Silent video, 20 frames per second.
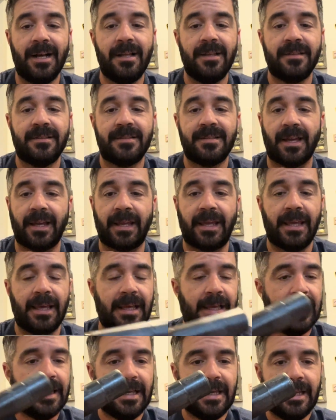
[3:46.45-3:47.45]
It's like
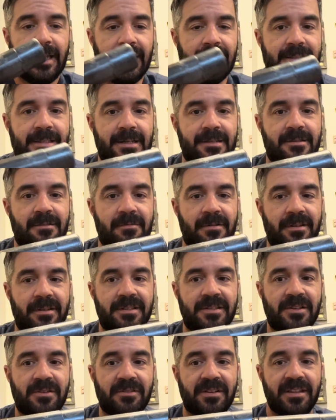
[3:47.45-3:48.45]
it doesn't really
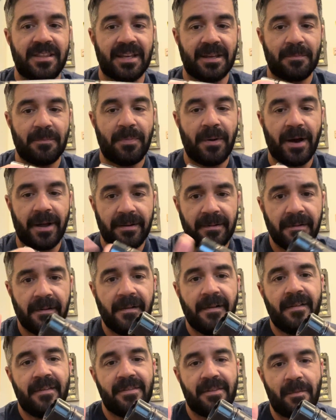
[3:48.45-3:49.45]
do anything, but
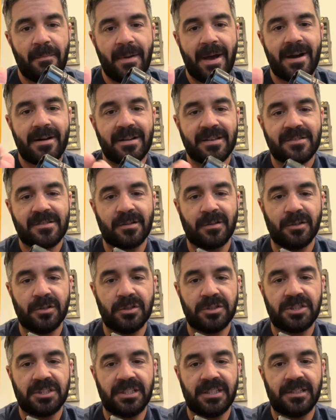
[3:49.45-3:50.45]
the mounting
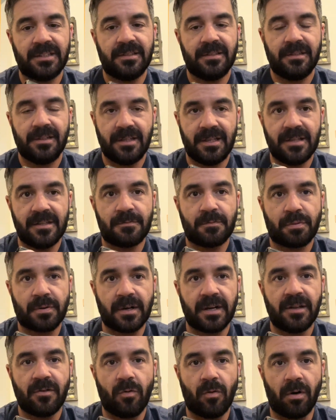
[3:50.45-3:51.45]
solution is
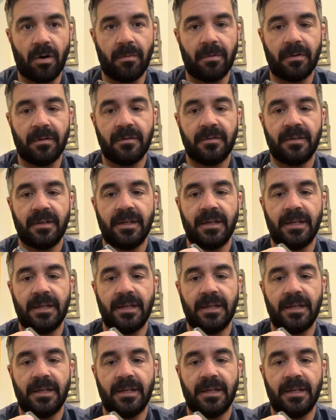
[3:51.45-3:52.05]
pretty horrible.